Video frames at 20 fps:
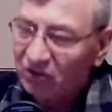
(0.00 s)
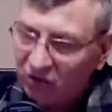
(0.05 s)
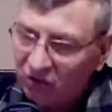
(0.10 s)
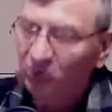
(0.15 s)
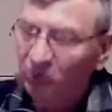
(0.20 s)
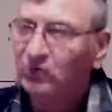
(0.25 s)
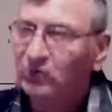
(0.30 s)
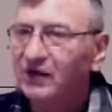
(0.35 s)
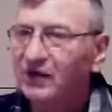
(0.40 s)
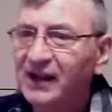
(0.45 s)

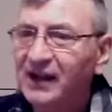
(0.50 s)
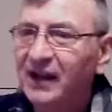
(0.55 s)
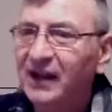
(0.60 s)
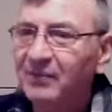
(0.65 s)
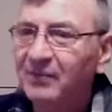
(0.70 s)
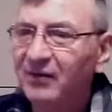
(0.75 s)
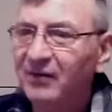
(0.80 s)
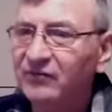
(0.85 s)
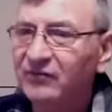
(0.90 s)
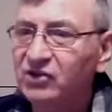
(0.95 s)
through the
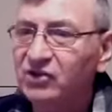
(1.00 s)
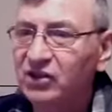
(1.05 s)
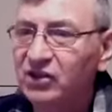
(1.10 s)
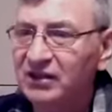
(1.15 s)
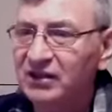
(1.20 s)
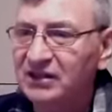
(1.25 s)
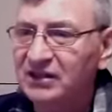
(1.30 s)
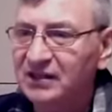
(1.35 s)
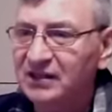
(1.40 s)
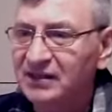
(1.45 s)
name of
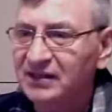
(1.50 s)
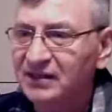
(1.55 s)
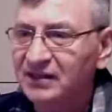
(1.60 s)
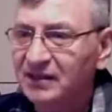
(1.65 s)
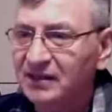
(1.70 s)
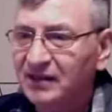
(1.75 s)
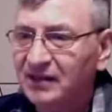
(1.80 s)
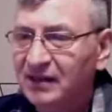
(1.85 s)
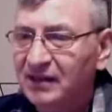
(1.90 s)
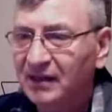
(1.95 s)

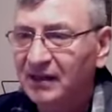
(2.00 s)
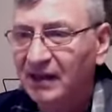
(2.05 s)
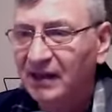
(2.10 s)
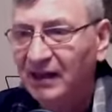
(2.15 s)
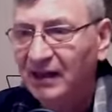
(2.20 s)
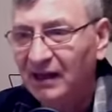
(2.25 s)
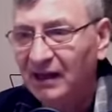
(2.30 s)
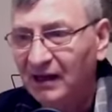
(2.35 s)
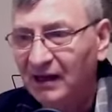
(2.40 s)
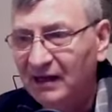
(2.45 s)
Jesus.
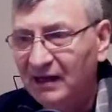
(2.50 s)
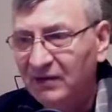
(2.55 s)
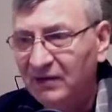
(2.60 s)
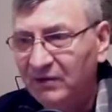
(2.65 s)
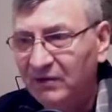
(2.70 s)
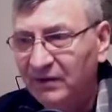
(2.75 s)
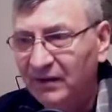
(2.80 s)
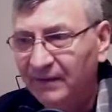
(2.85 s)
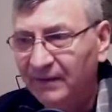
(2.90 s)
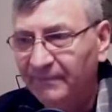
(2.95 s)

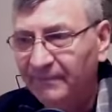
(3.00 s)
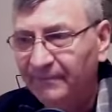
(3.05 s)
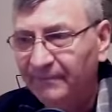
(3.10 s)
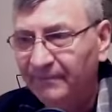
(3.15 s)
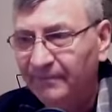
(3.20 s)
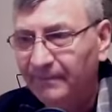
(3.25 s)
Hallelujah.